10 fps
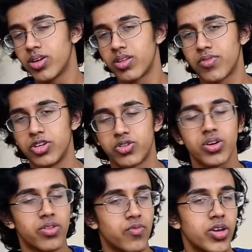if you enjoyed
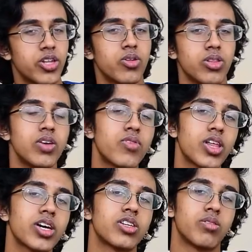the video, leave a
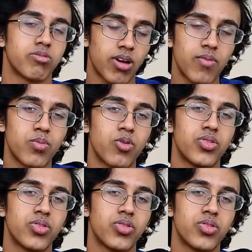like and subscribe for more.